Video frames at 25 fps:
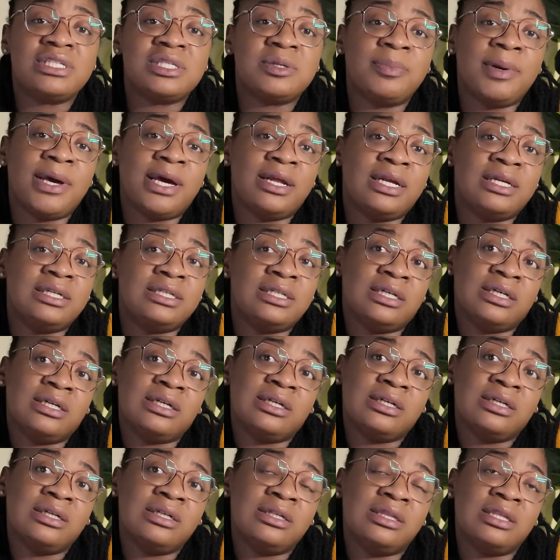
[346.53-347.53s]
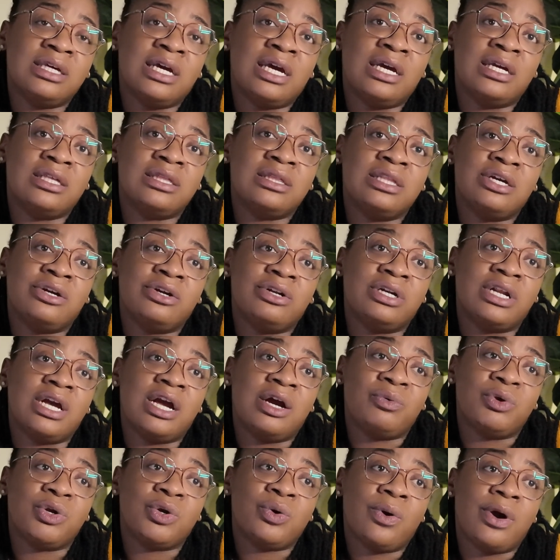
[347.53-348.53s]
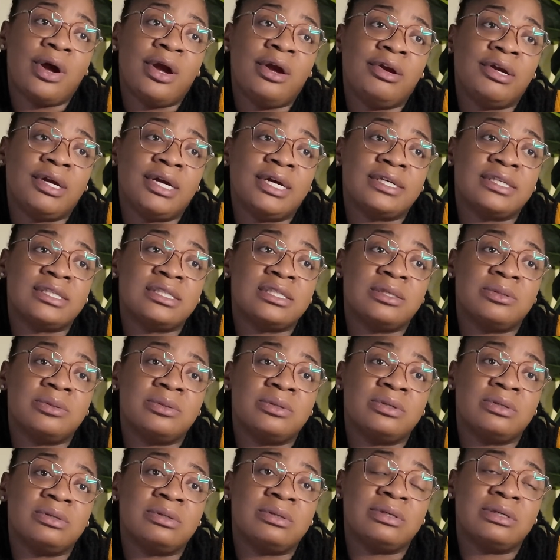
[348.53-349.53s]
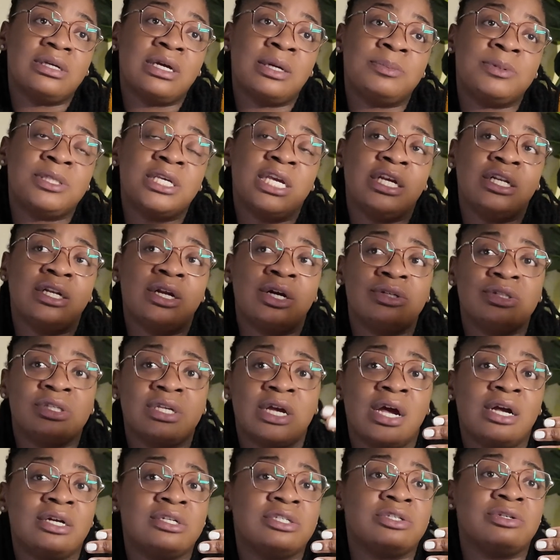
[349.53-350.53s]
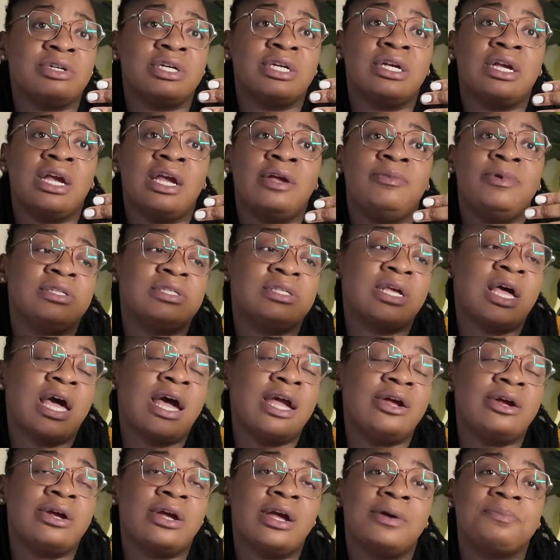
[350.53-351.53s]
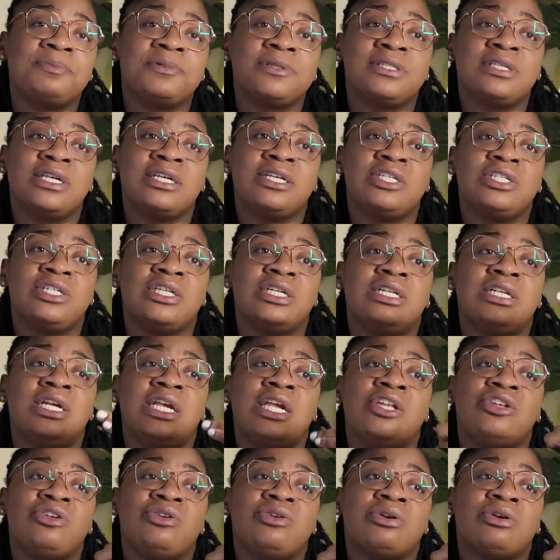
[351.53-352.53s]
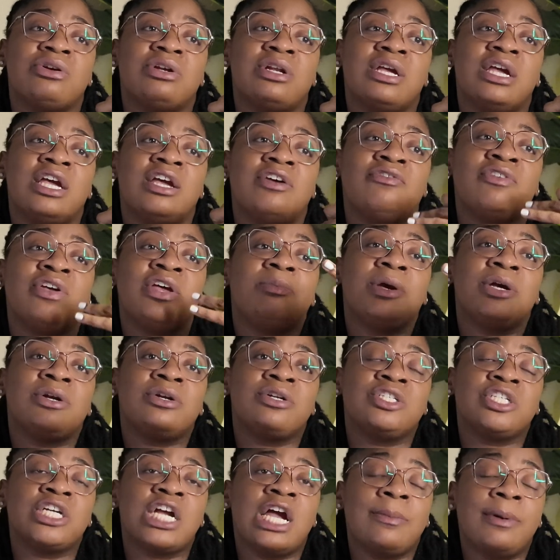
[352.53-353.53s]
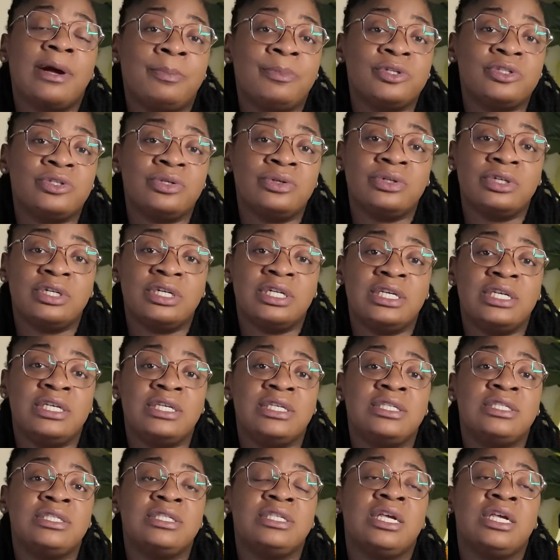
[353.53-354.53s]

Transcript: a bad idea that they're now requiring us to obtain our doctorate. I mean, it's higher compensation and you're going to have better job opportunities,